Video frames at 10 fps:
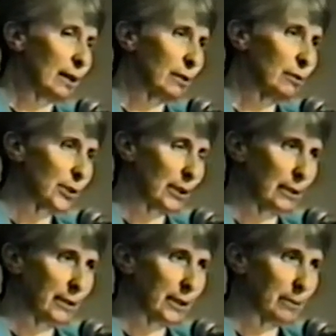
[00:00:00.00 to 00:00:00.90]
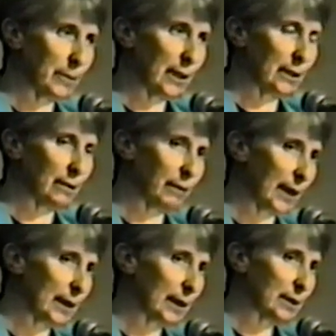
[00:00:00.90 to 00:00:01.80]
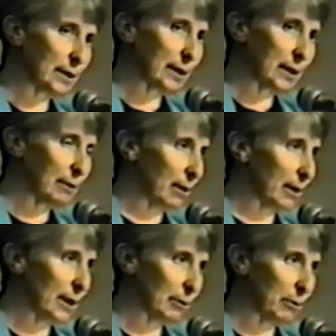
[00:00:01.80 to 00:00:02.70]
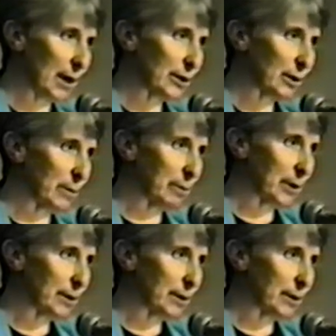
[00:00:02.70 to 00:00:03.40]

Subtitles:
You saw them in the fight against the Equal Rights Amendment.